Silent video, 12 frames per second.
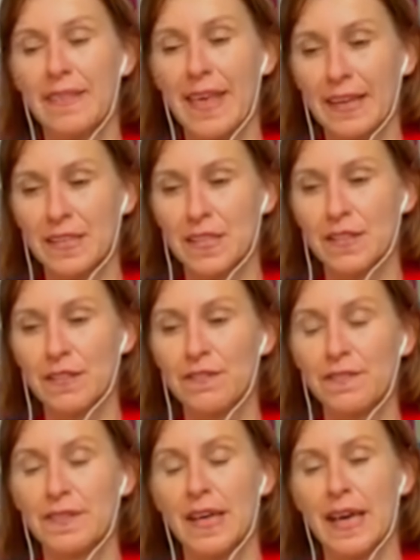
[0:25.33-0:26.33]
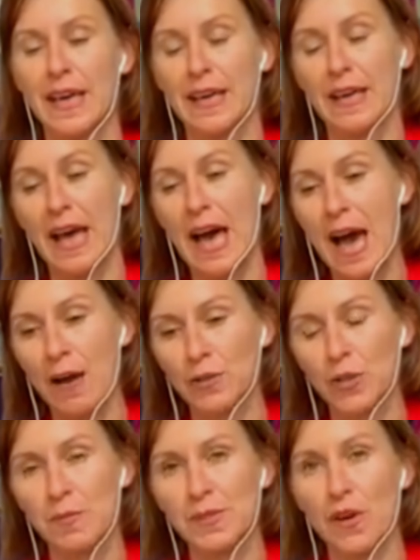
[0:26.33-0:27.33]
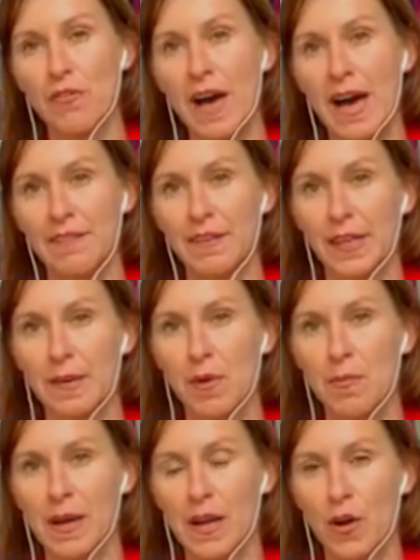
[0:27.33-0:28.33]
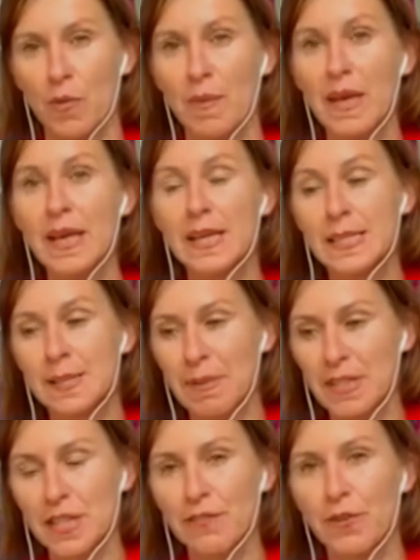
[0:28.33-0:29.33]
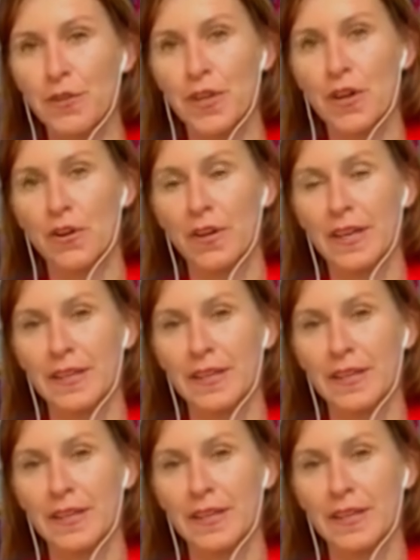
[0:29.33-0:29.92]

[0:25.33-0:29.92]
and negative outcomes of having a mobile home, especially for the young